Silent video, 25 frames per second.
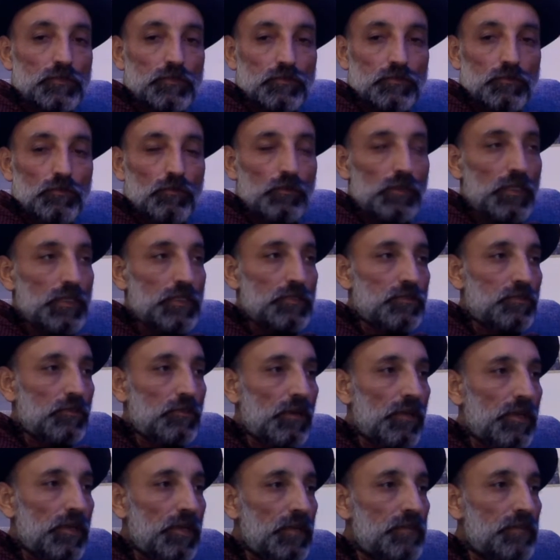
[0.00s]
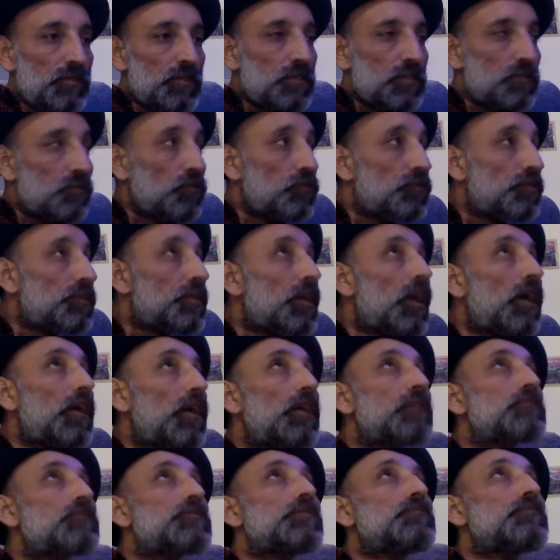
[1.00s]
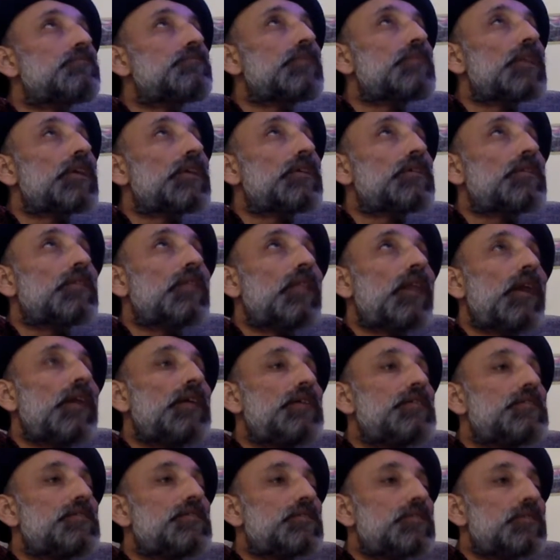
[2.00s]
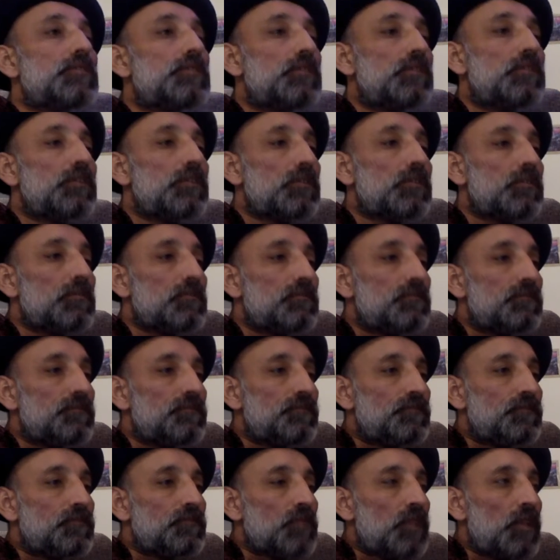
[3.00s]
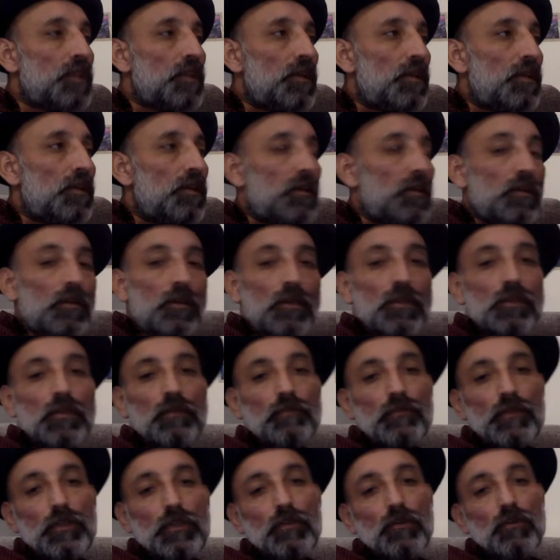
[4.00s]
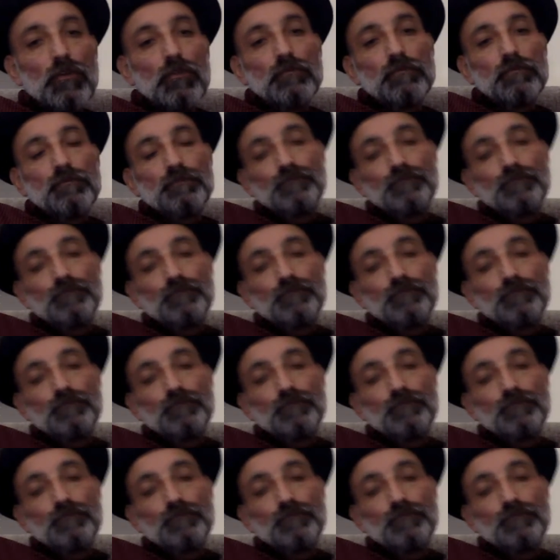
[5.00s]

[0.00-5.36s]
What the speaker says: Hold on, sorry, I'm just moving. I have some like lights here at the window,